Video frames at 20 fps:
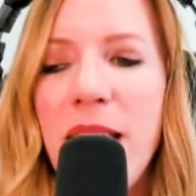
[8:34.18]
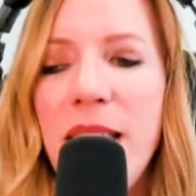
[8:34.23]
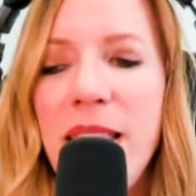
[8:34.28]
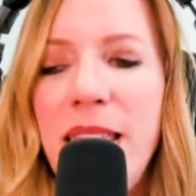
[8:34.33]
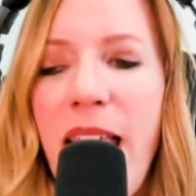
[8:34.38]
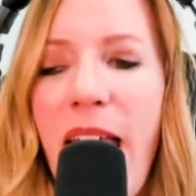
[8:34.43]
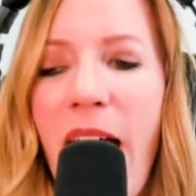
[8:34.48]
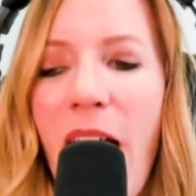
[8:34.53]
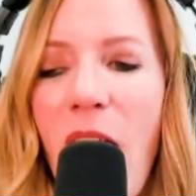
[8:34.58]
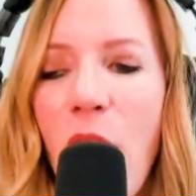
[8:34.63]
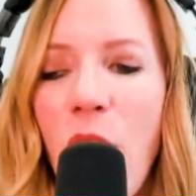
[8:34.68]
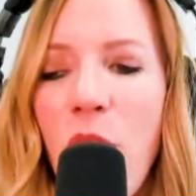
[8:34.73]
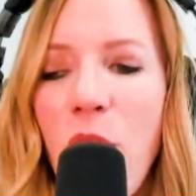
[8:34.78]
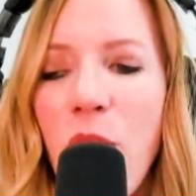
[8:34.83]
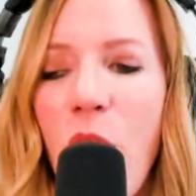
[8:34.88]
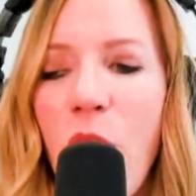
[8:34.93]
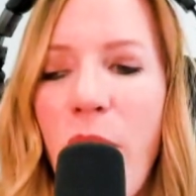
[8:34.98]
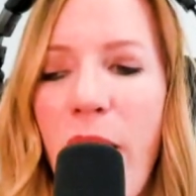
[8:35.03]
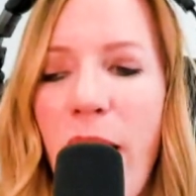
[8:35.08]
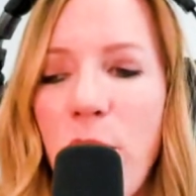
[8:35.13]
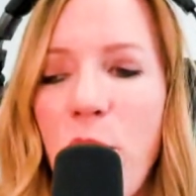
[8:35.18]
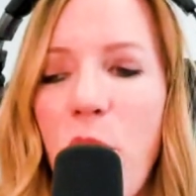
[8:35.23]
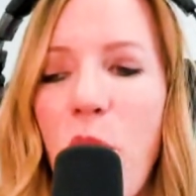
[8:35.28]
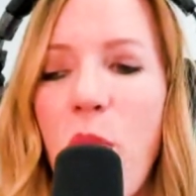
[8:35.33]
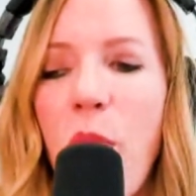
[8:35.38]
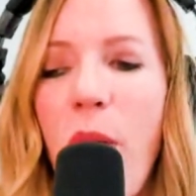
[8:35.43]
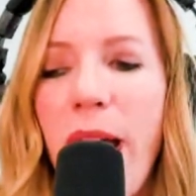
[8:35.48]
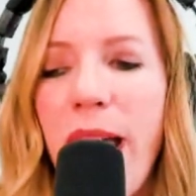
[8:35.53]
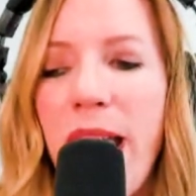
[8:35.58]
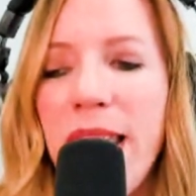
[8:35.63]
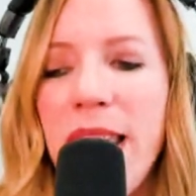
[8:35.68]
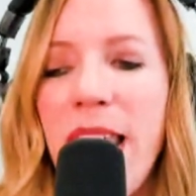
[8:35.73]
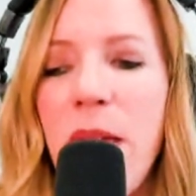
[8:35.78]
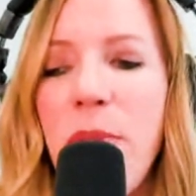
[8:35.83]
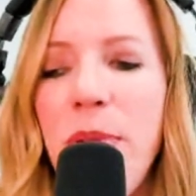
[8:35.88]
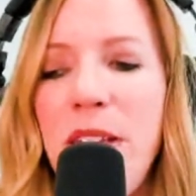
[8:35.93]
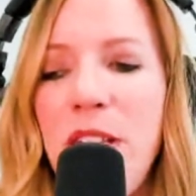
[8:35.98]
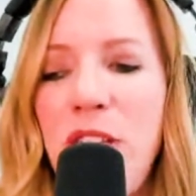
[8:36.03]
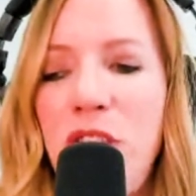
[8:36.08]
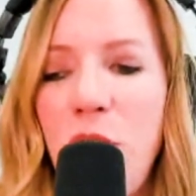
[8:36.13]
Now, okay, well, what can they
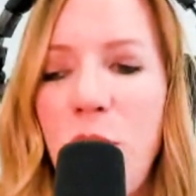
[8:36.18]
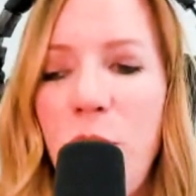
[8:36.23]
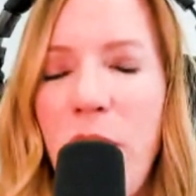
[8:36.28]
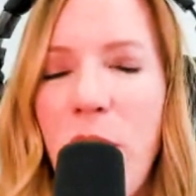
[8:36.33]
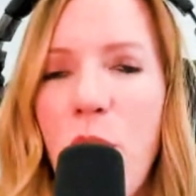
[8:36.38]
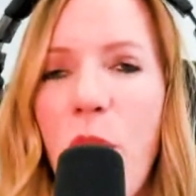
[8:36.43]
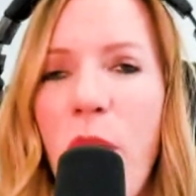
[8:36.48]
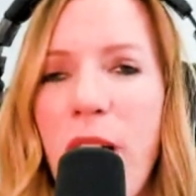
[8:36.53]
be doing?